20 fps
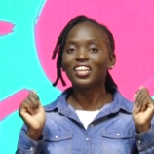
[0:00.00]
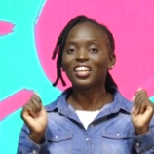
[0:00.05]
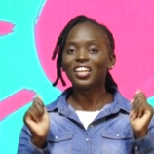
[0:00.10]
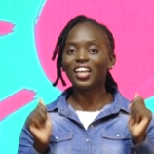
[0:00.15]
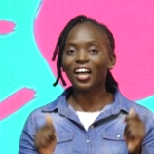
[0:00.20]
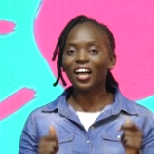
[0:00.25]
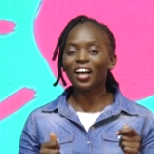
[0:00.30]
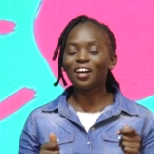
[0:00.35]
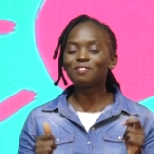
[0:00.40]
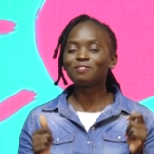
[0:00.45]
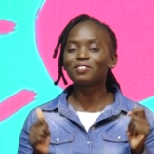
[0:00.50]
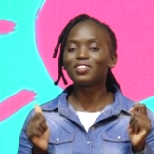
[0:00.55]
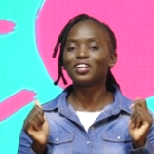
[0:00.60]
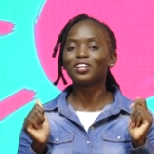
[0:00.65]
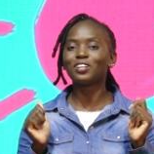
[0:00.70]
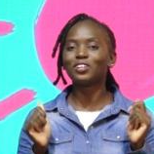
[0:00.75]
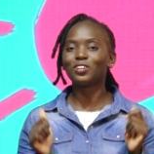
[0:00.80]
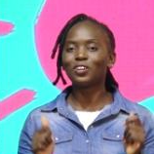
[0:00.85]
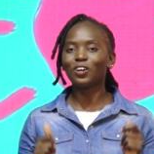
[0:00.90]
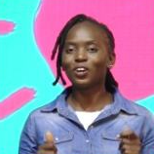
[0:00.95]
love
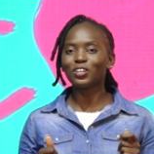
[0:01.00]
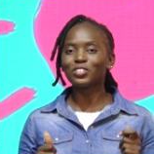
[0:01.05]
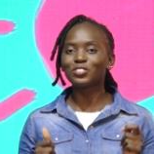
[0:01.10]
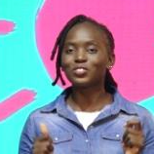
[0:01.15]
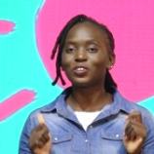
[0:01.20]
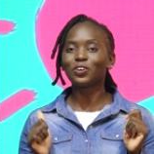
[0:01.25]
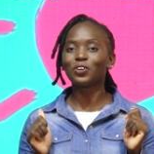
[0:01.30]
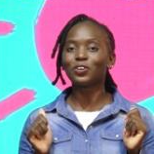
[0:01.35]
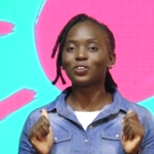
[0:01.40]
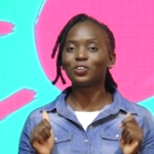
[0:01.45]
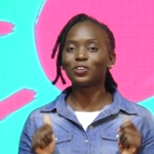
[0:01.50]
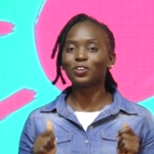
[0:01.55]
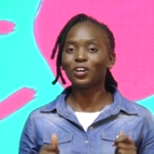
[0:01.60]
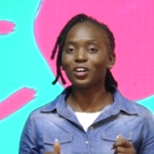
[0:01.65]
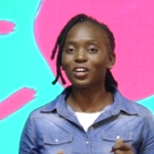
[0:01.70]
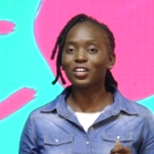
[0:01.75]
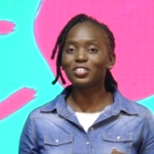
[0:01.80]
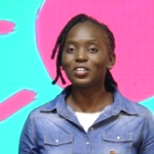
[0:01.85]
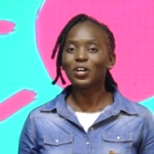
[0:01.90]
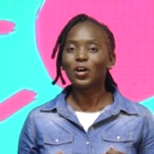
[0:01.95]
the Lord your
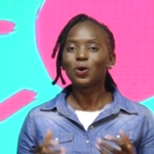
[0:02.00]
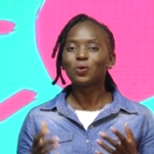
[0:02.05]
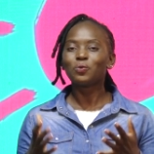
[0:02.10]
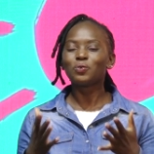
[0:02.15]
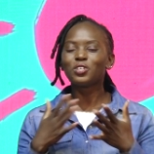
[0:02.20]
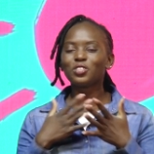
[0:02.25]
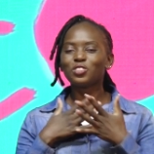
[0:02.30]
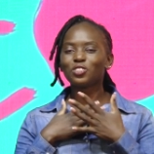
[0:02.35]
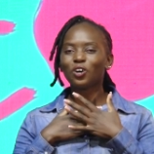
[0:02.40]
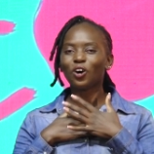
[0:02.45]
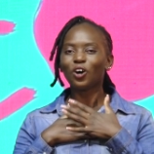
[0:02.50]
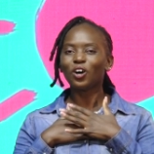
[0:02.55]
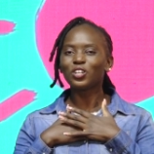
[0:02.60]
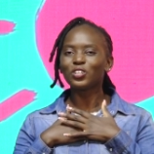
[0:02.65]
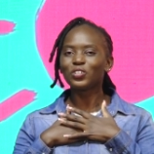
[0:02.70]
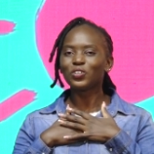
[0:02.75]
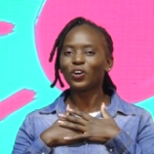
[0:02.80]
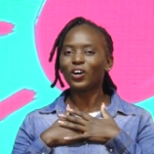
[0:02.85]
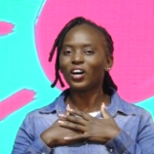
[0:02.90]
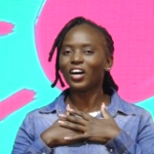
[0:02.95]
God with all
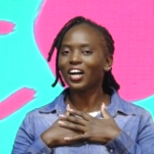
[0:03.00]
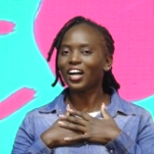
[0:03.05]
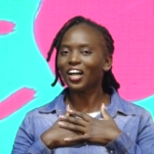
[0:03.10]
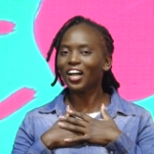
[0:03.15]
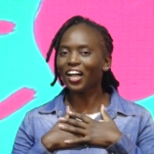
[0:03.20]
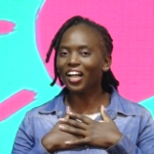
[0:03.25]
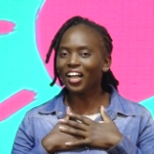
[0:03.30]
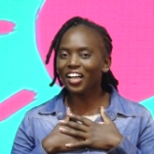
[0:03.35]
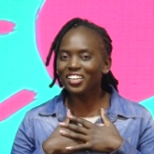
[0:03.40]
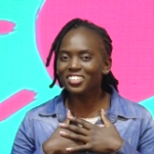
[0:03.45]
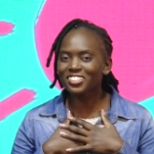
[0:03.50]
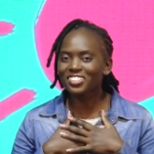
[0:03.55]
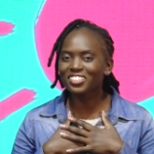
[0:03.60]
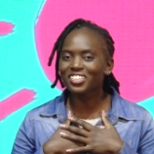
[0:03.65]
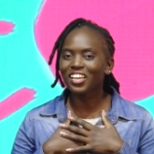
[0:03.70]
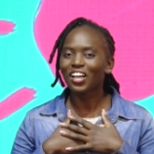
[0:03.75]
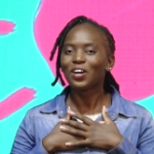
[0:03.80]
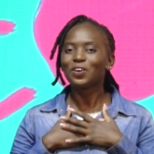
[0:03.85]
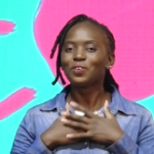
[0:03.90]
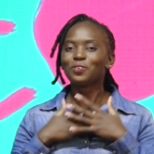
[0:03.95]
your
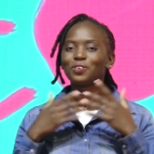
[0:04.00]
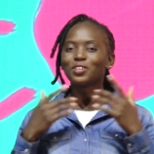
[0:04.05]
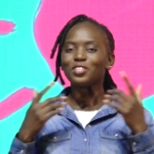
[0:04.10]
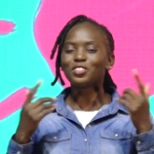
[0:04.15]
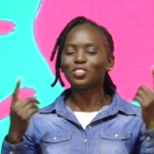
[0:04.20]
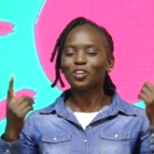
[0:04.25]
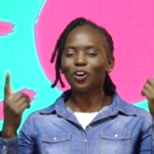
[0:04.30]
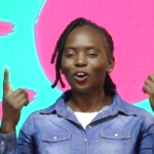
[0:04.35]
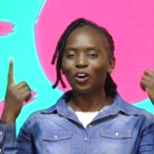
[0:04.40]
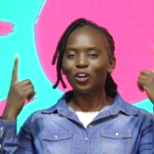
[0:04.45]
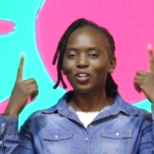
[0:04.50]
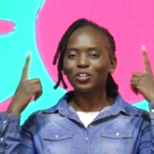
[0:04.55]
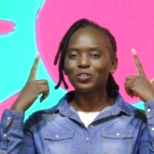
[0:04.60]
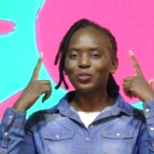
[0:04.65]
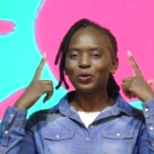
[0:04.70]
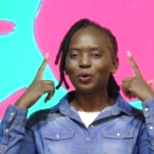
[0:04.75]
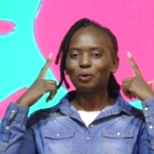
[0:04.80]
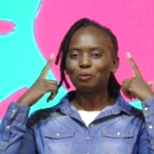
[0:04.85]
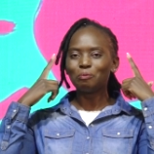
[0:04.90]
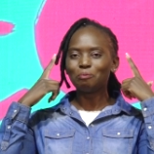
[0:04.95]
heart, with all
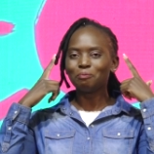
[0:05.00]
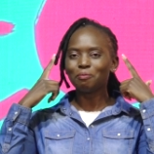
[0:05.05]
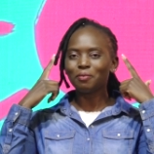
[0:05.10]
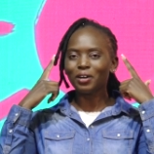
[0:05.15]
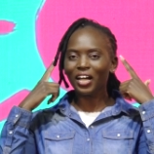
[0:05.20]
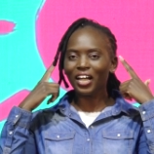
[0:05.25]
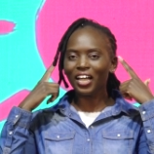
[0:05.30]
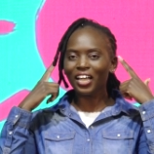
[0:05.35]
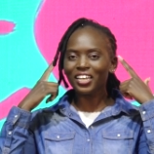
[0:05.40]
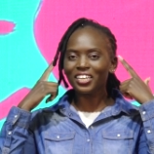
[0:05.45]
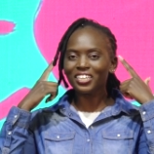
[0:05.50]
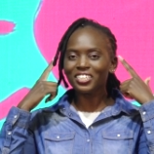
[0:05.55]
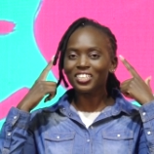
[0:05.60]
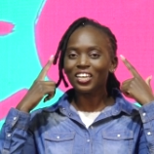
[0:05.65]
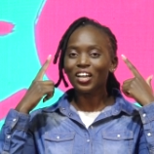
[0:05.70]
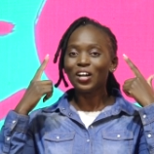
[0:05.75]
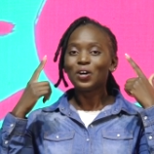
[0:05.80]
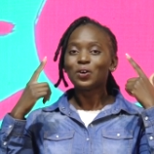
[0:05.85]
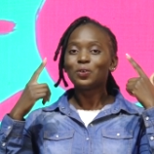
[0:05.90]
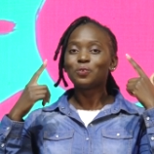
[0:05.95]
your mind,
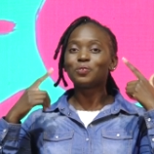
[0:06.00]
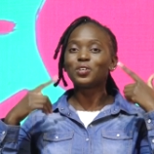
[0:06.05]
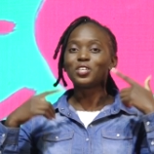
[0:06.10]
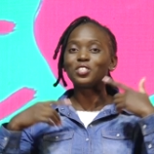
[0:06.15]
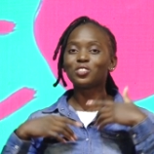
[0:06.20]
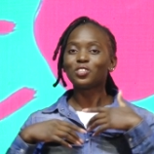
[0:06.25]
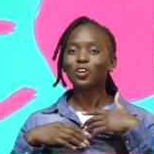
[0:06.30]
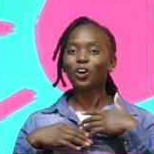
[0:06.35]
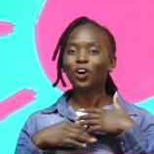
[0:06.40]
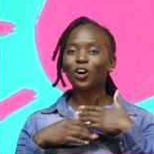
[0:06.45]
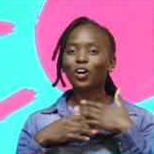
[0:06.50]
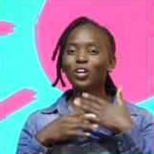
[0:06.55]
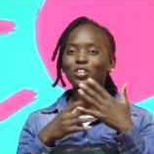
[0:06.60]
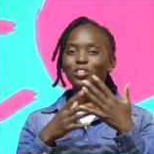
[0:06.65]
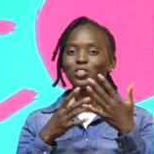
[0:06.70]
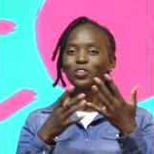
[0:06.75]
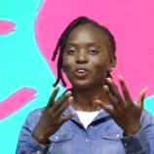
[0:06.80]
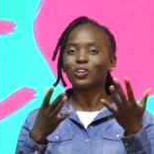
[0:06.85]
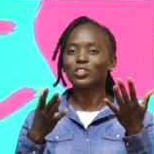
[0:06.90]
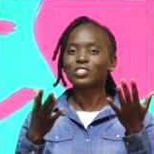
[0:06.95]
with all
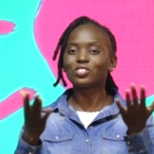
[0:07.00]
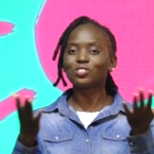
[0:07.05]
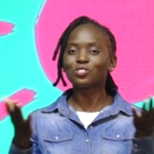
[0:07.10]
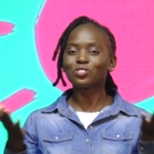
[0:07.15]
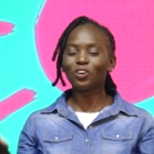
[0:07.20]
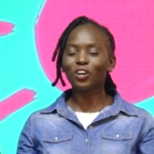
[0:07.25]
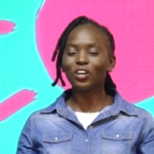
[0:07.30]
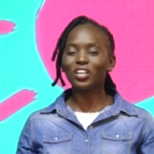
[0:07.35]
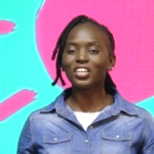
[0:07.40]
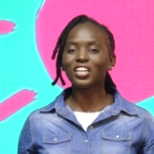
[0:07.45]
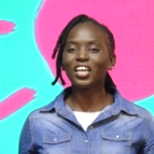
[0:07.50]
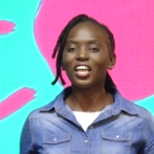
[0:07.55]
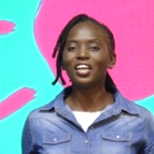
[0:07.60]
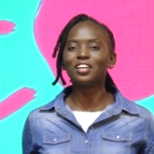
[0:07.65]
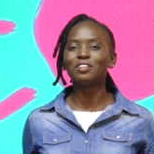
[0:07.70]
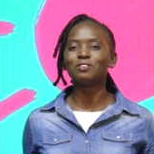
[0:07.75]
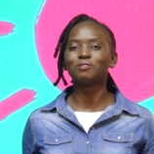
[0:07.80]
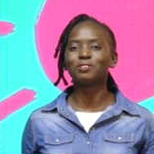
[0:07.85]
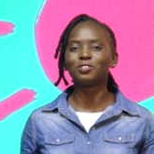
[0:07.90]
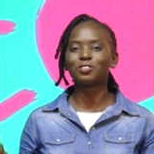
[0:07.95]
your soul
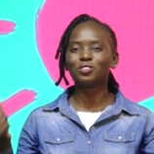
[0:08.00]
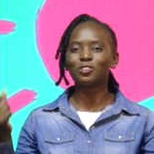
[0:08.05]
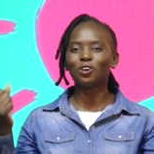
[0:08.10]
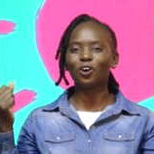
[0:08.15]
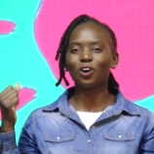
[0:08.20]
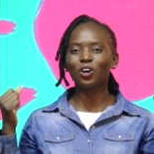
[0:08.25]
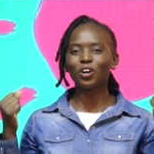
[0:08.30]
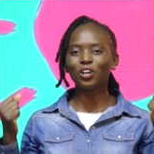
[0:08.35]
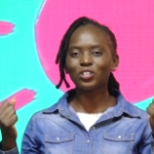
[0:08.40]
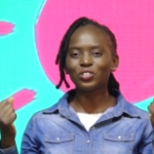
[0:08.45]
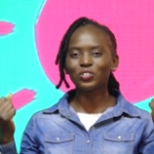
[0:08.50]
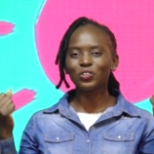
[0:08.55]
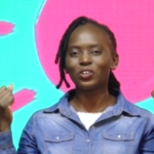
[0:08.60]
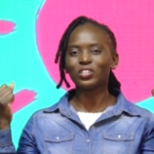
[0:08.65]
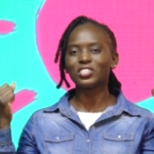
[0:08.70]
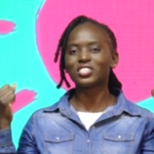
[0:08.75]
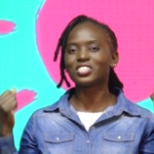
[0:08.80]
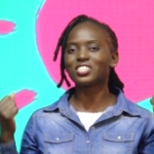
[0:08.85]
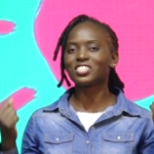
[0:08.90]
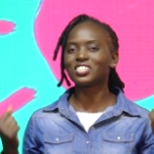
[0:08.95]
and with all
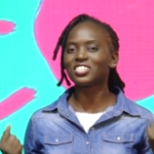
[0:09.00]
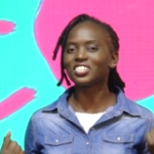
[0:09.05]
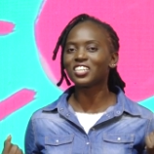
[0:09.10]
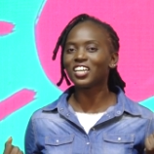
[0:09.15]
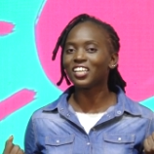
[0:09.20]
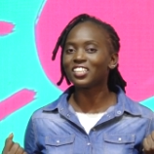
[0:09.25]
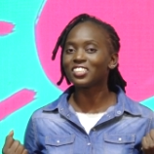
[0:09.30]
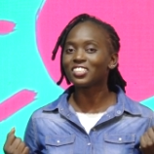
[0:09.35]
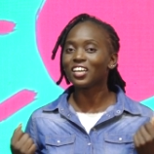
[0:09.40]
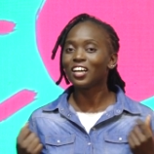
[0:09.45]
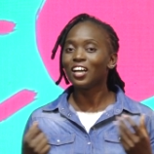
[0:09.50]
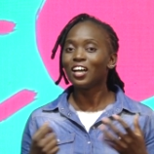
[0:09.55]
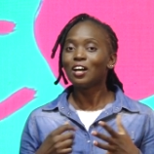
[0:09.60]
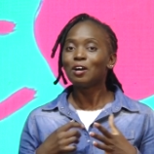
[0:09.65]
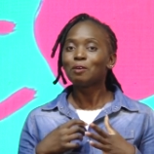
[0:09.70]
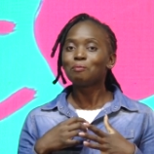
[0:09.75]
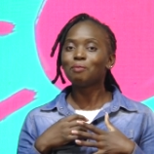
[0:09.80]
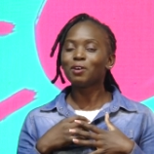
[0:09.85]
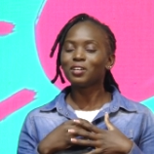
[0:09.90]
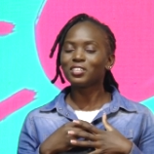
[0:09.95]
your strength.
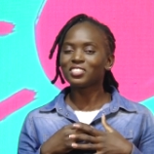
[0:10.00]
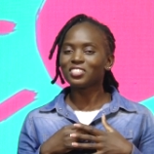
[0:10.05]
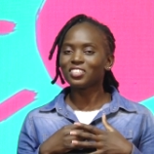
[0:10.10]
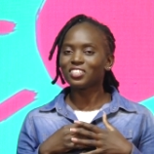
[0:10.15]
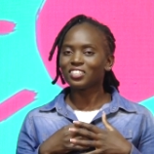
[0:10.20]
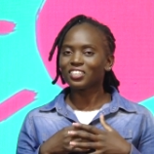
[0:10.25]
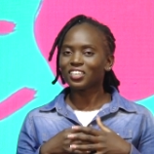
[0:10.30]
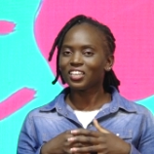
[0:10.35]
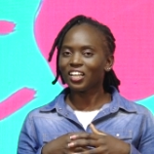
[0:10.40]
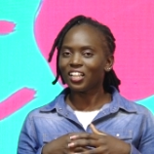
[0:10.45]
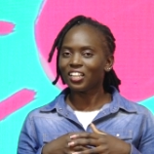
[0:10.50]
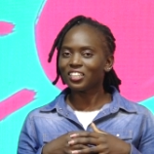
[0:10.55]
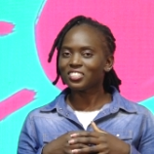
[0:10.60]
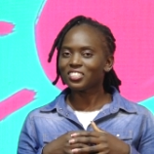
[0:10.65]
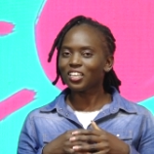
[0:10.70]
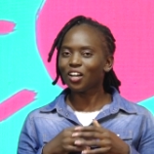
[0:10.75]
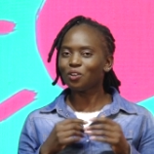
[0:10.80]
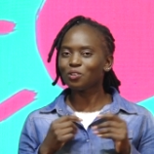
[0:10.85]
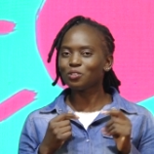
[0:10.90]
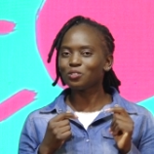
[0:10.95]
Boys and
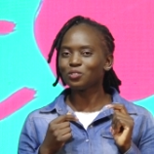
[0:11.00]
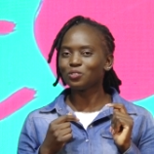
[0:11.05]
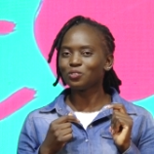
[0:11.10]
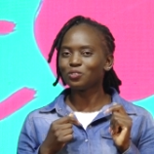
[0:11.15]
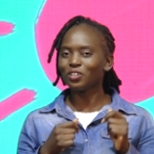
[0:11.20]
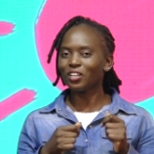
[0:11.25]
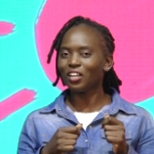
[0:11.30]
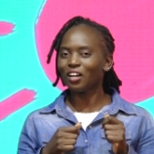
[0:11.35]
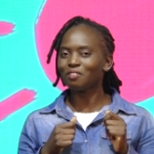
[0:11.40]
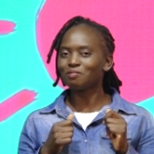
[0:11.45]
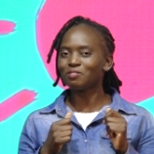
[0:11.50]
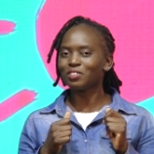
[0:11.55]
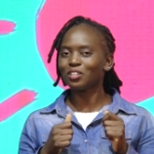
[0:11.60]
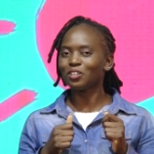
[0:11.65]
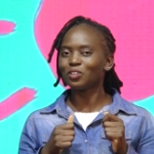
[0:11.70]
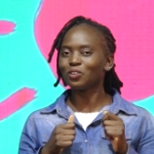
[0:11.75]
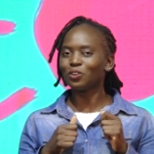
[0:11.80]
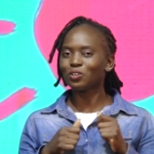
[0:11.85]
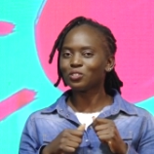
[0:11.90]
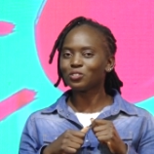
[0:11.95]
girls, how do you love the
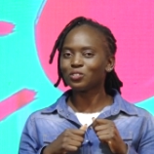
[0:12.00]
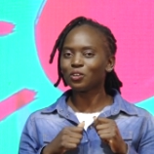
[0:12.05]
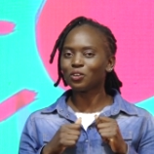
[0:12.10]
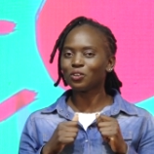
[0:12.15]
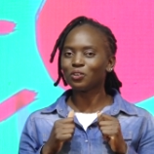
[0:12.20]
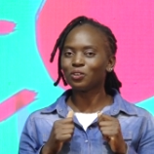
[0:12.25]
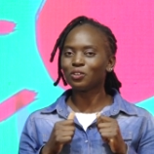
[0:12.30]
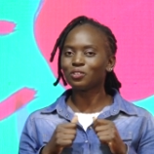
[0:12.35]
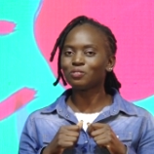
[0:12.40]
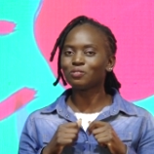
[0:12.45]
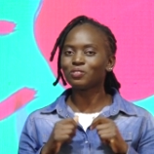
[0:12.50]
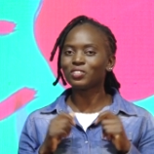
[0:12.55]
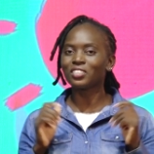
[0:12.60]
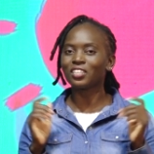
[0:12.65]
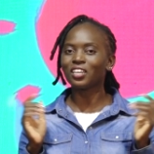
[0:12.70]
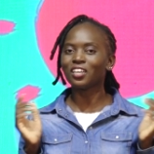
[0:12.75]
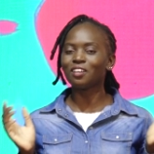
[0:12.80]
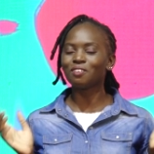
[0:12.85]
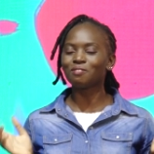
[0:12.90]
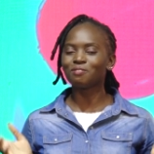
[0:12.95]
Lord your God
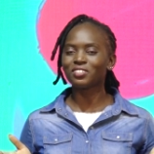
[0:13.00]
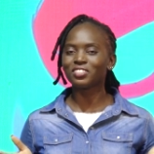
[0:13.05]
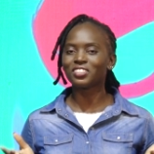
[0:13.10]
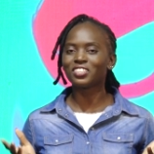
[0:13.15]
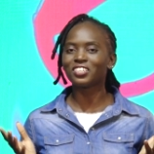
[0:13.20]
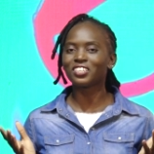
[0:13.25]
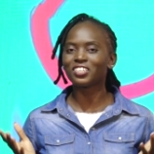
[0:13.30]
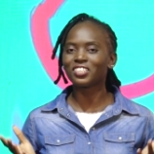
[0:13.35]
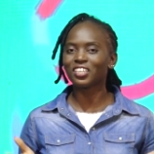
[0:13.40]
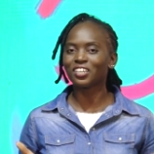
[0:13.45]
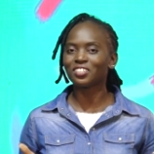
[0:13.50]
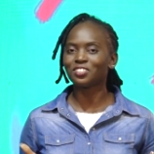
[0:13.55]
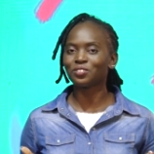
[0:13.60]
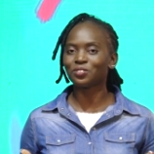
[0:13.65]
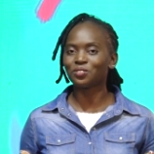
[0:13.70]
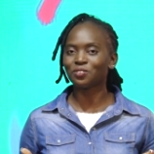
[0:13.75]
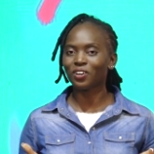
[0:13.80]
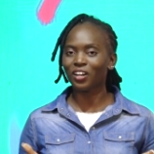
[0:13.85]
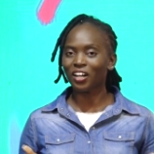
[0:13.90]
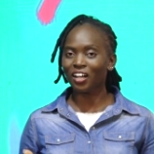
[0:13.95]
with everything
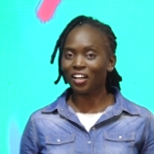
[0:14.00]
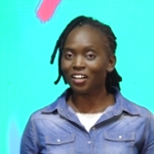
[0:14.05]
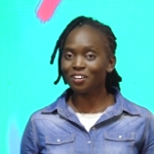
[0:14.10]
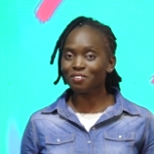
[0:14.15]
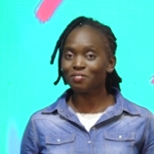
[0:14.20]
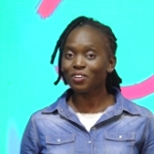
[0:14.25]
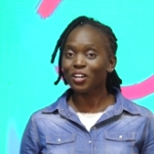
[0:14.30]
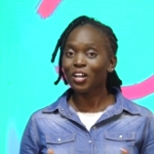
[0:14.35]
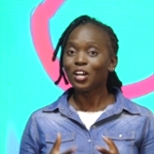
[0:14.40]
that you have?